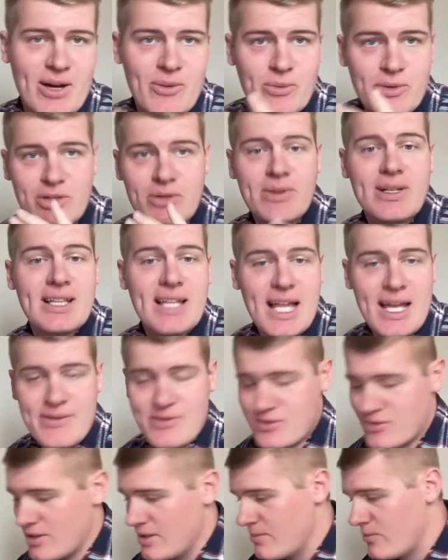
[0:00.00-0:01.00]
We're doing a live
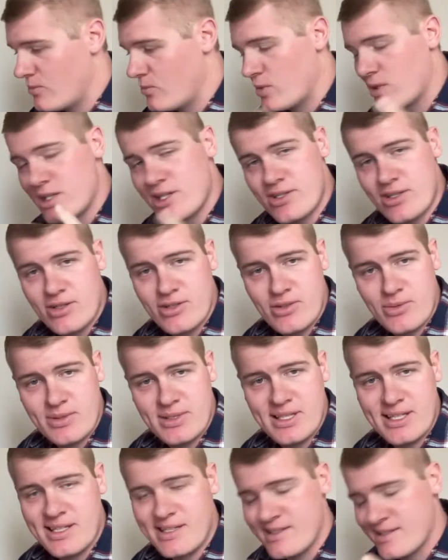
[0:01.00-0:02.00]
stream. We're gonna start doing
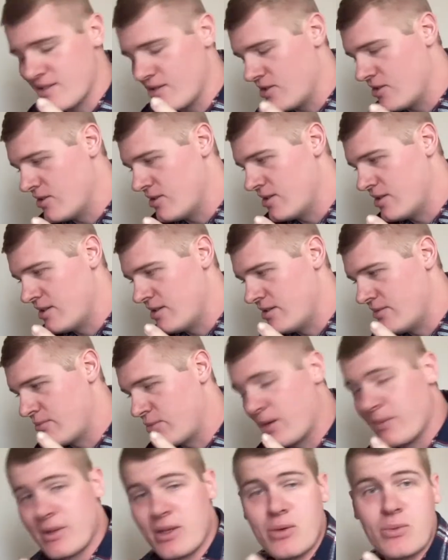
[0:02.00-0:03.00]
these on
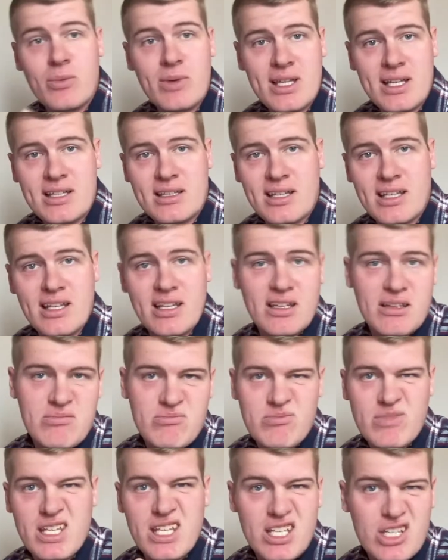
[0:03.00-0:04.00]
probably a
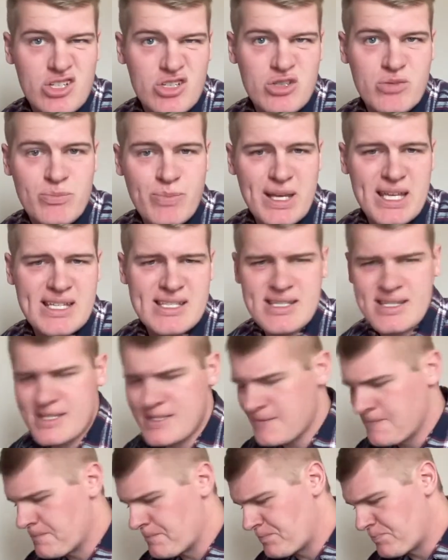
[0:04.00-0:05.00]
weekly-ish basis.